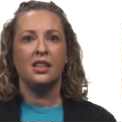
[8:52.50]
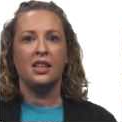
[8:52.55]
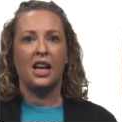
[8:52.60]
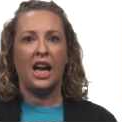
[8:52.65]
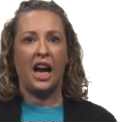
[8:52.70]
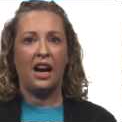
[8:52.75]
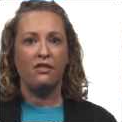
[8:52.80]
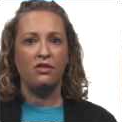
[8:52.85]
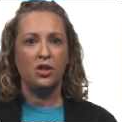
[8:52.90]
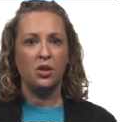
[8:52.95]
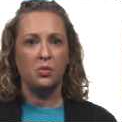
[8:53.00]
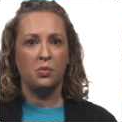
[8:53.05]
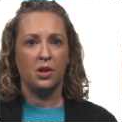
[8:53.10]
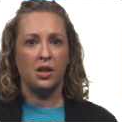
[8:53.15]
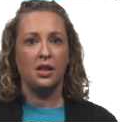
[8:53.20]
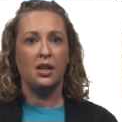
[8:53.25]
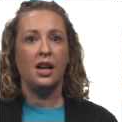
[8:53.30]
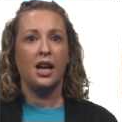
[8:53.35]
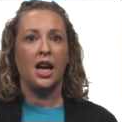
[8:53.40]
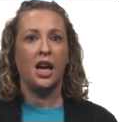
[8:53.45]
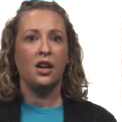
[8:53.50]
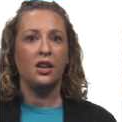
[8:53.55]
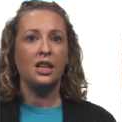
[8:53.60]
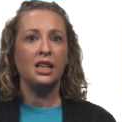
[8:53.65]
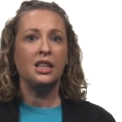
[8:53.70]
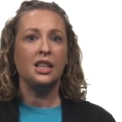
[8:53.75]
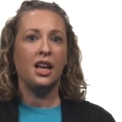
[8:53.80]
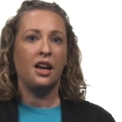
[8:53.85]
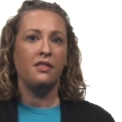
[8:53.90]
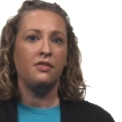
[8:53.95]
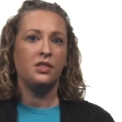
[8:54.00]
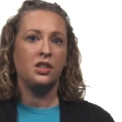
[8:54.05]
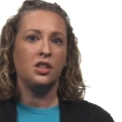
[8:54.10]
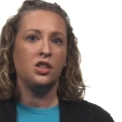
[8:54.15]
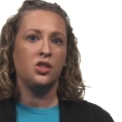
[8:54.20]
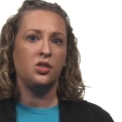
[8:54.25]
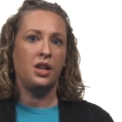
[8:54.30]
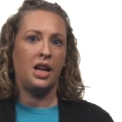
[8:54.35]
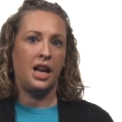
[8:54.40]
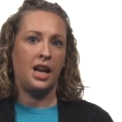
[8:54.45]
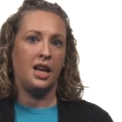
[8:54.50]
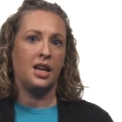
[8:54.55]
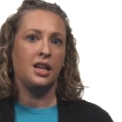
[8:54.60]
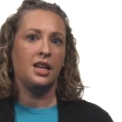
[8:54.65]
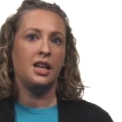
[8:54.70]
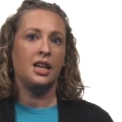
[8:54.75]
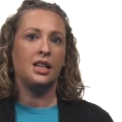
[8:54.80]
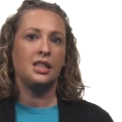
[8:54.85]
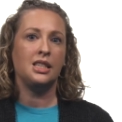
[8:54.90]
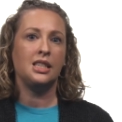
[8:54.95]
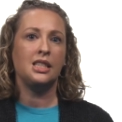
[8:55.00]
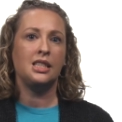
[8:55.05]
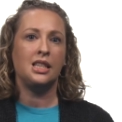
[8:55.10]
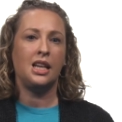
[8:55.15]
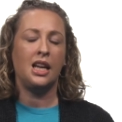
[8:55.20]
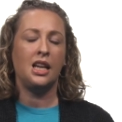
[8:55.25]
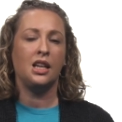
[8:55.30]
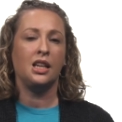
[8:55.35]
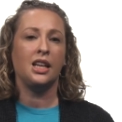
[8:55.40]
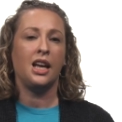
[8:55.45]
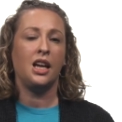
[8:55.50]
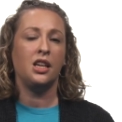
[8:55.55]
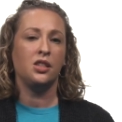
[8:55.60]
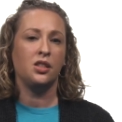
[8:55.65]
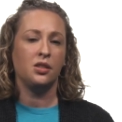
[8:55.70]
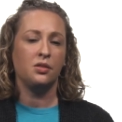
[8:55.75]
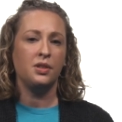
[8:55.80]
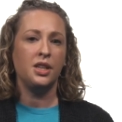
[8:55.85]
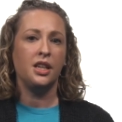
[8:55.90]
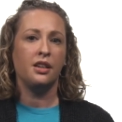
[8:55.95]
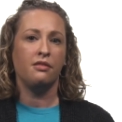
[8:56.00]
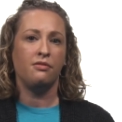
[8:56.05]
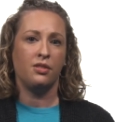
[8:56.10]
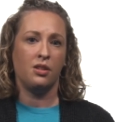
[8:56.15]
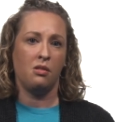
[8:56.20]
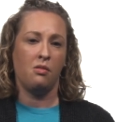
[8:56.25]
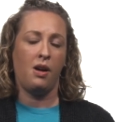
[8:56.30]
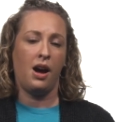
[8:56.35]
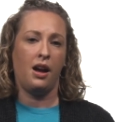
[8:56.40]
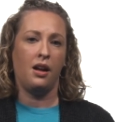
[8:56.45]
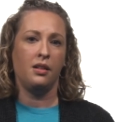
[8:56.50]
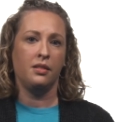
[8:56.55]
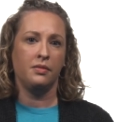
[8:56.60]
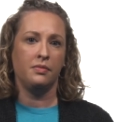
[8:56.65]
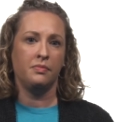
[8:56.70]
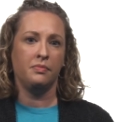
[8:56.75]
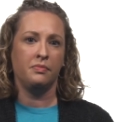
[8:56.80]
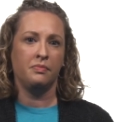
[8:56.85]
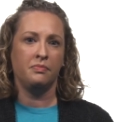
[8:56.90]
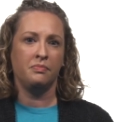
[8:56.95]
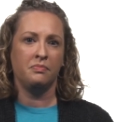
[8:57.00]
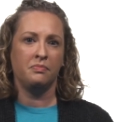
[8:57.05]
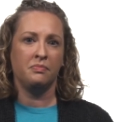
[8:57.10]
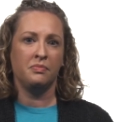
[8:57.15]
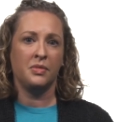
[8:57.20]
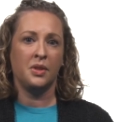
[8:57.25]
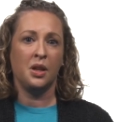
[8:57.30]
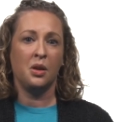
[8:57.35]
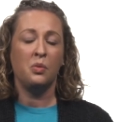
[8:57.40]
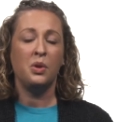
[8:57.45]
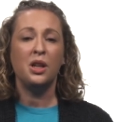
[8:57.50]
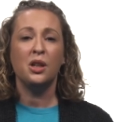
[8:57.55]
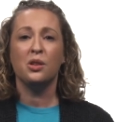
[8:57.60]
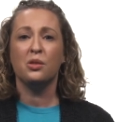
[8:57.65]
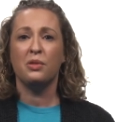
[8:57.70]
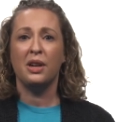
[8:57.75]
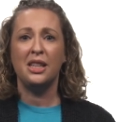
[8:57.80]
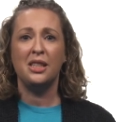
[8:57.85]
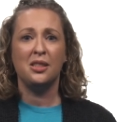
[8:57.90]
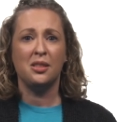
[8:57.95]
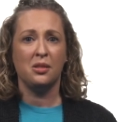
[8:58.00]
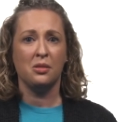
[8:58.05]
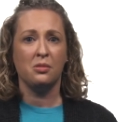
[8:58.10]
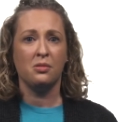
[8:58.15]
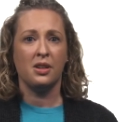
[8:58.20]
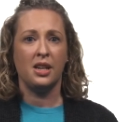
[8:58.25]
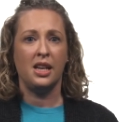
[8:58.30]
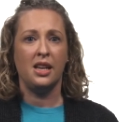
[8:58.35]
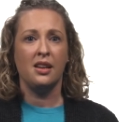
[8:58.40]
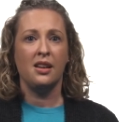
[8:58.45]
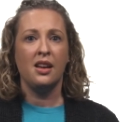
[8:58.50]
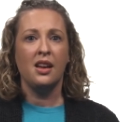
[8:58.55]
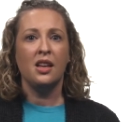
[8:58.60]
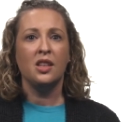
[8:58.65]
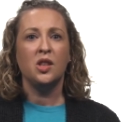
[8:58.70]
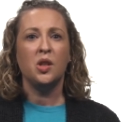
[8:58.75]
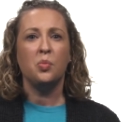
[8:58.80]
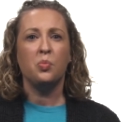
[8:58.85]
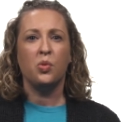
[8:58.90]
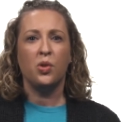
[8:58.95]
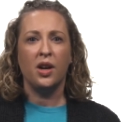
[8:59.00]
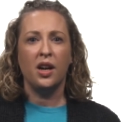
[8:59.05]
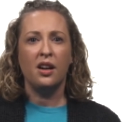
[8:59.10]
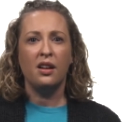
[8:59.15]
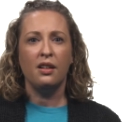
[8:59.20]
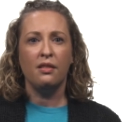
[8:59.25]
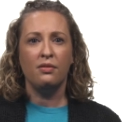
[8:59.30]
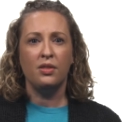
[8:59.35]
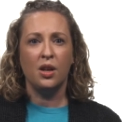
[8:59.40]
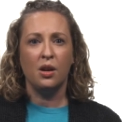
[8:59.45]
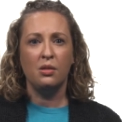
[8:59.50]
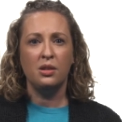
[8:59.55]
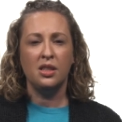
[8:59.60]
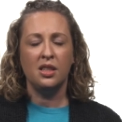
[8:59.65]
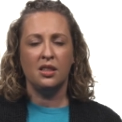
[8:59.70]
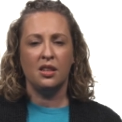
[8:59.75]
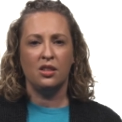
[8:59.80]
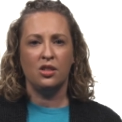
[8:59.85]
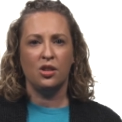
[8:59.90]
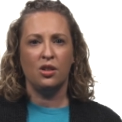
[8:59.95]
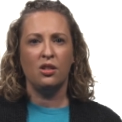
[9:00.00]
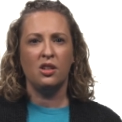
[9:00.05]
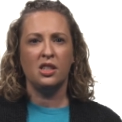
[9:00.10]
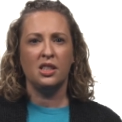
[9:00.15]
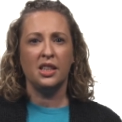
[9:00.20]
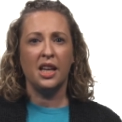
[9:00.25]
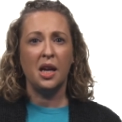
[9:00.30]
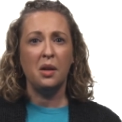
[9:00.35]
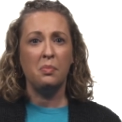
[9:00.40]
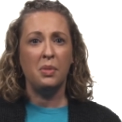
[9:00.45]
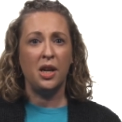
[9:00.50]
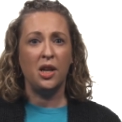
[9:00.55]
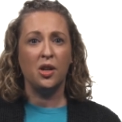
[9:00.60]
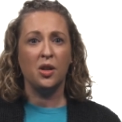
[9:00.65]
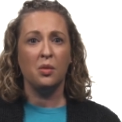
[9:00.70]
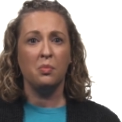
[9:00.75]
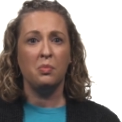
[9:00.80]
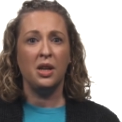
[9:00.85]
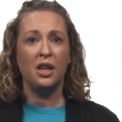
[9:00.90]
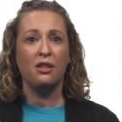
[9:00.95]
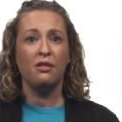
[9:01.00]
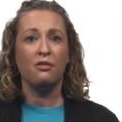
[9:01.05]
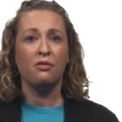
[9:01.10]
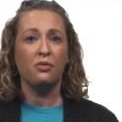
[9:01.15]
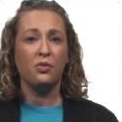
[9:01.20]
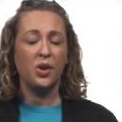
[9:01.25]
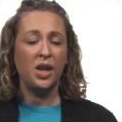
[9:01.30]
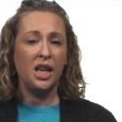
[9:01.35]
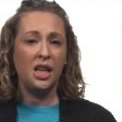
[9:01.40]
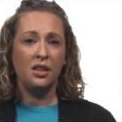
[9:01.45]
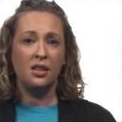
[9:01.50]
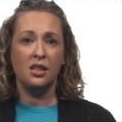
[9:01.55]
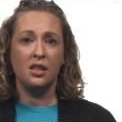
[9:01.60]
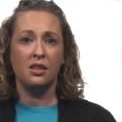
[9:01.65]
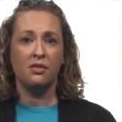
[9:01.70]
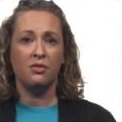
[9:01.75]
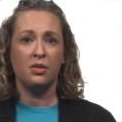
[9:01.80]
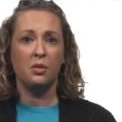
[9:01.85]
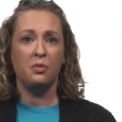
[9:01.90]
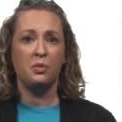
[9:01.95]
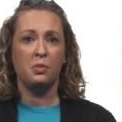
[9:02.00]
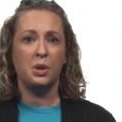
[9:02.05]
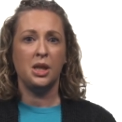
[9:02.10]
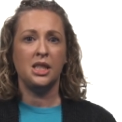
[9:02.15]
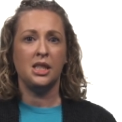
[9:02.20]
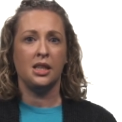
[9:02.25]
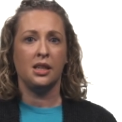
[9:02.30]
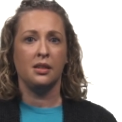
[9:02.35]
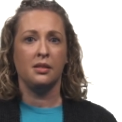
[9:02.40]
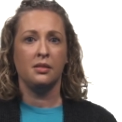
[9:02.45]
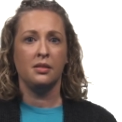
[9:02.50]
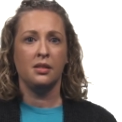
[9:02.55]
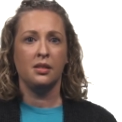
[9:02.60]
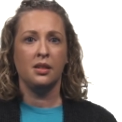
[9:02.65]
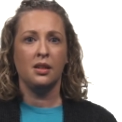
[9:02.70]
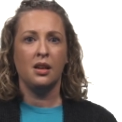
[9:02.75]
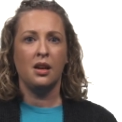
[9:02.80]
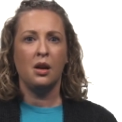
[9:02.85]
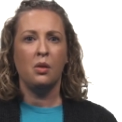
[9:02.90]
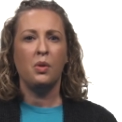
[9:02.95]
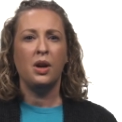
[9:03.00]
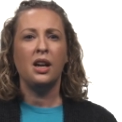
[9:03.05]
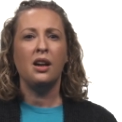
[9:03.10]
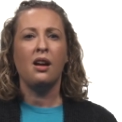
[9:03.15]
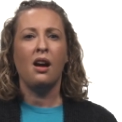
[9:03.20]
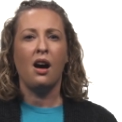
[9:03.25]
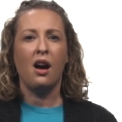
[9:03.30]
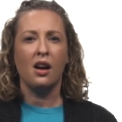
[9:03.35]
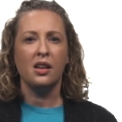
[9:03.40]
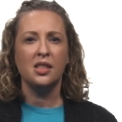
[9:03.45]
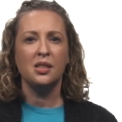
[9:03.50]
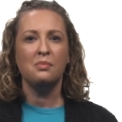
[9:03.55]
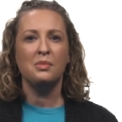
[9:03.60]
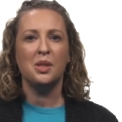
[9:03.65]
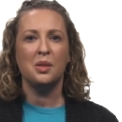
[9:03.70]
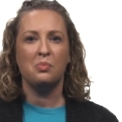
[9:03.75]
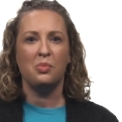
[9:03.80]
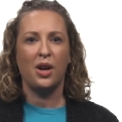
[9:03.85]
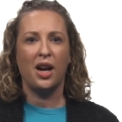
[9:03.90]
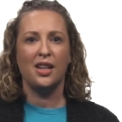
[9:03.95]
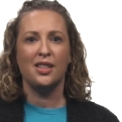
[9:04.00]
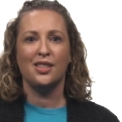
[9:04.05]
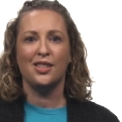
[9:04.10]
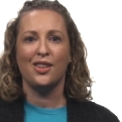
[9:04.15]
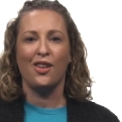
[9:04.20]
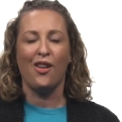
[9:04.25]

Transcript: Afterward, Herod left Judea to stay in Caesarea for a while. What a great story! The prayer of those in the church led Peter being freed from prison. What an awesome surprise to